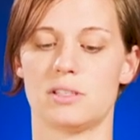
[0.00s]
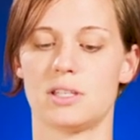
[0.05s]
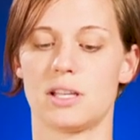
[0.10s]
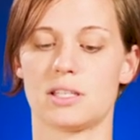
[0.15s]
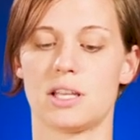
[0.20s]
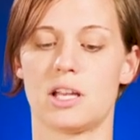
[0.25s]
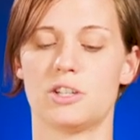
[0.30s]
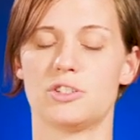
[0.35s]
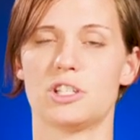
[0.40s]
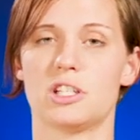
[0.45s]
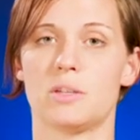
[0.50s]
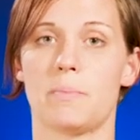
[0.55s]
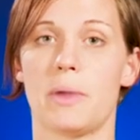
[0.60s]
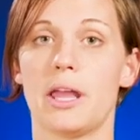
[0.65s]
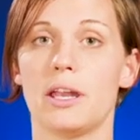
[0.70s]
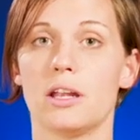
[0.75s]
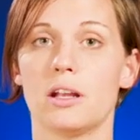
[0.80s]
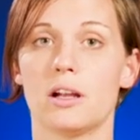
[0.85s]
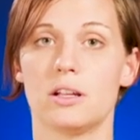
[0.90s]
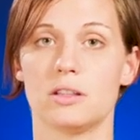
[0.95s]
600
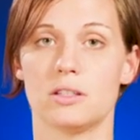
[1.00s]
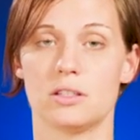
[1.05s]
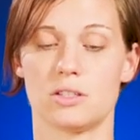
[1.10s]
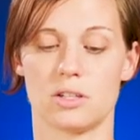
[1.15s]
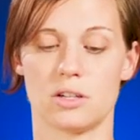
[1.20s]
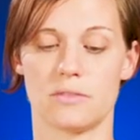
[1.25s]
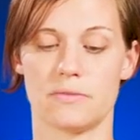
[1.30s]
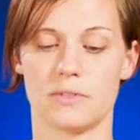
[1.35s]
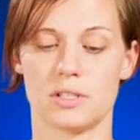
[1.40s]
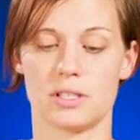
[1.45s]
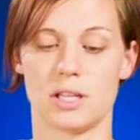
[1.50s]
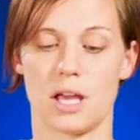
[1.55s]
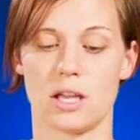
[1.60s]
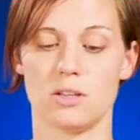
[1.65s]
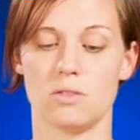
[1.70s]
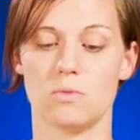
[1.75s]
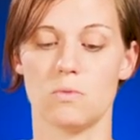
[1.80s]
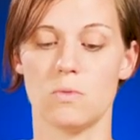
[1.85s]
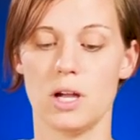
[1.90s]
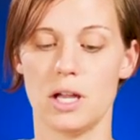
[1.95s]
depending on the surface
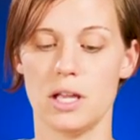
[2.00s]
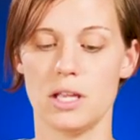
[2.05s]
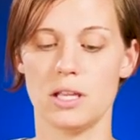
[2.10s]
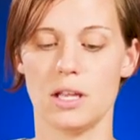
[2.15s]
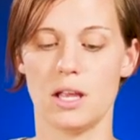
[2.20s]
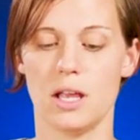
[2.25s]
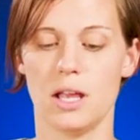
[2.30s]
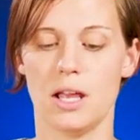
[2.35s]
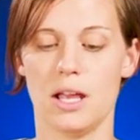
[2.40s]
that you want.